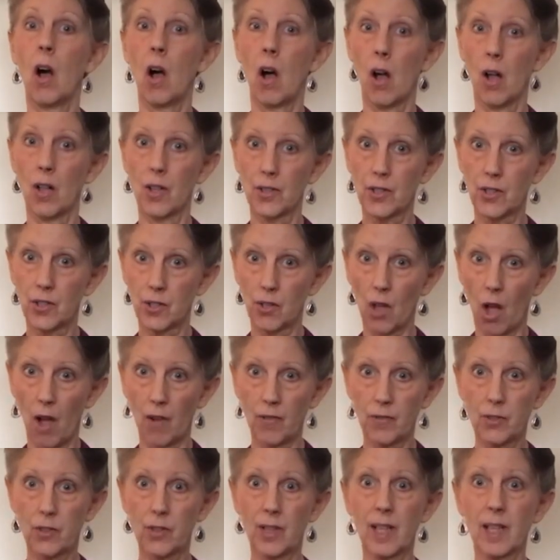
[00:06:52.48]
all
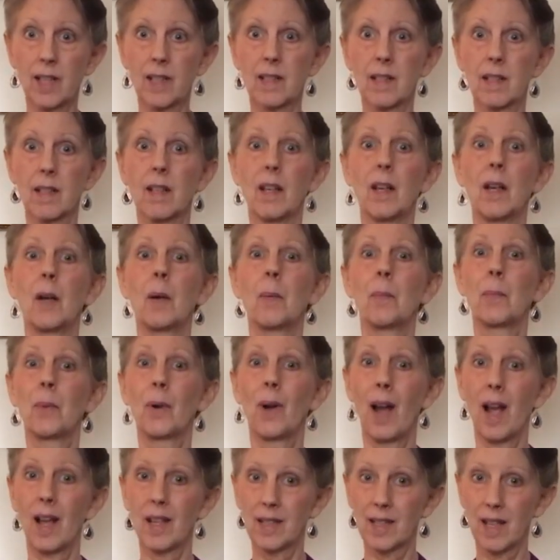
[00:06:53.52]
soft drinks,
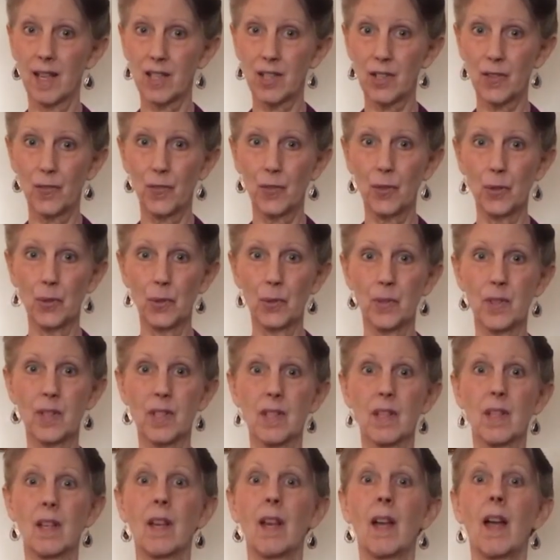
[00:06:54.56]
processed
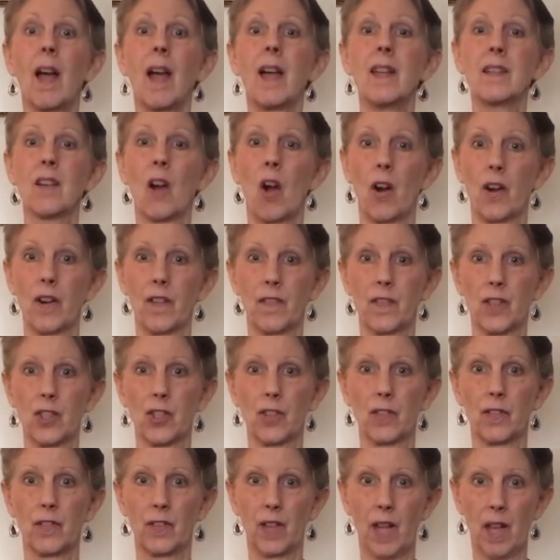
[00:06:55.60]
foods, and
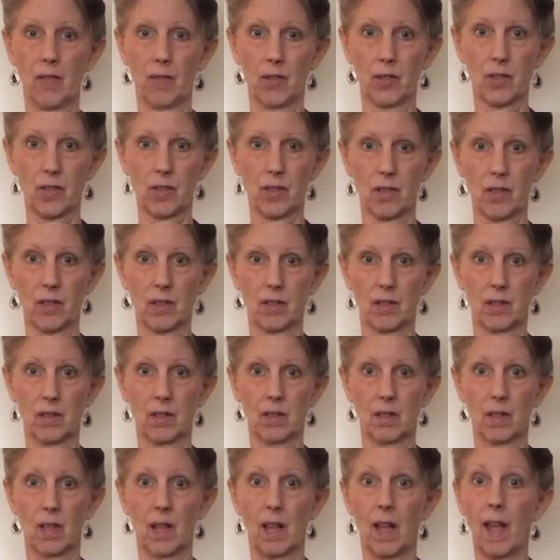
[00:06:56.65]
artificial flavors,
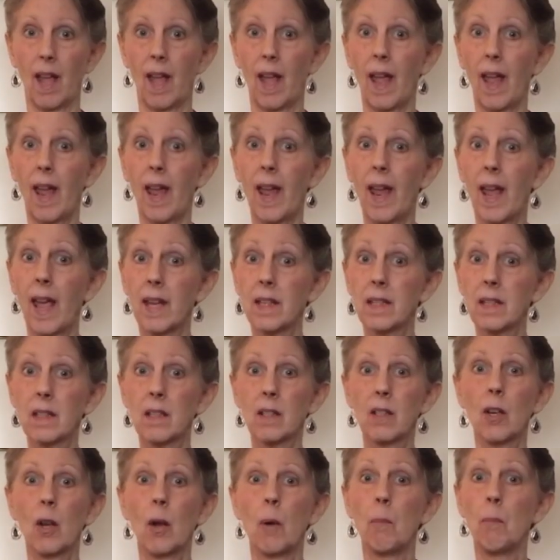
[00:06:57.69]
and
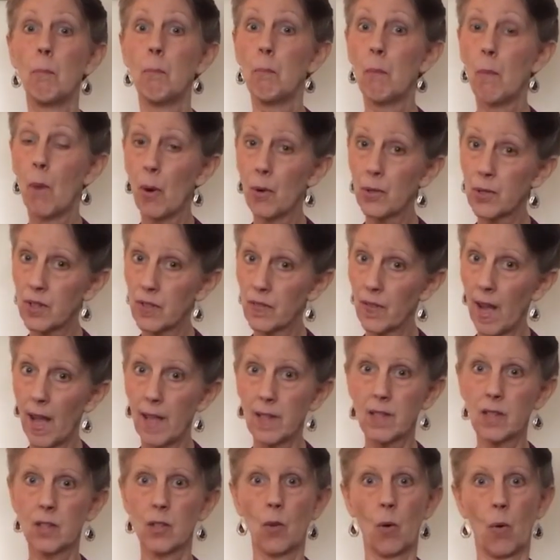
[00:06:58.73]
most
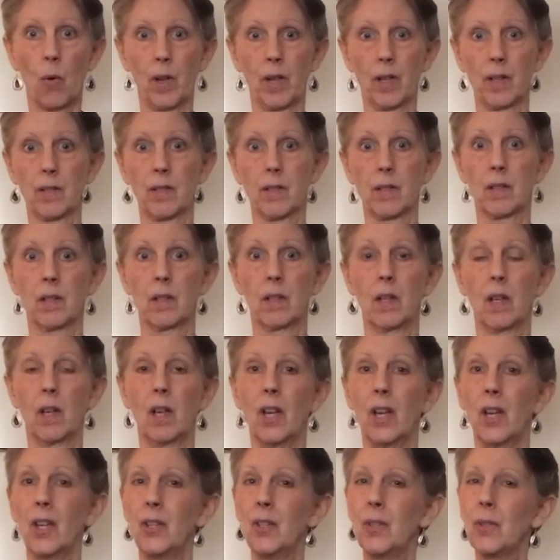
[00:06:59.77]
fats and oils.
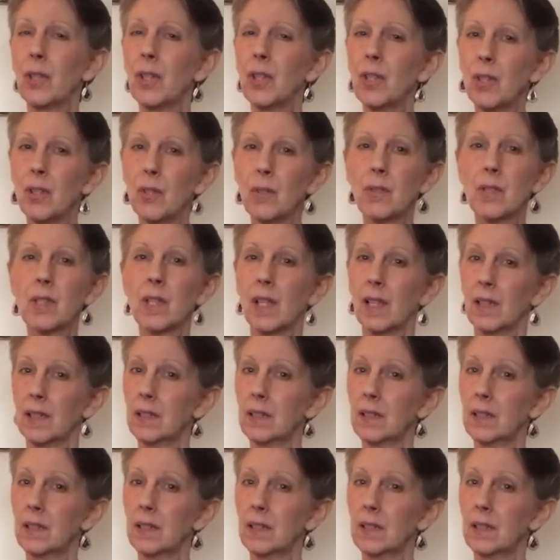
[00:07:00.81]
You can use a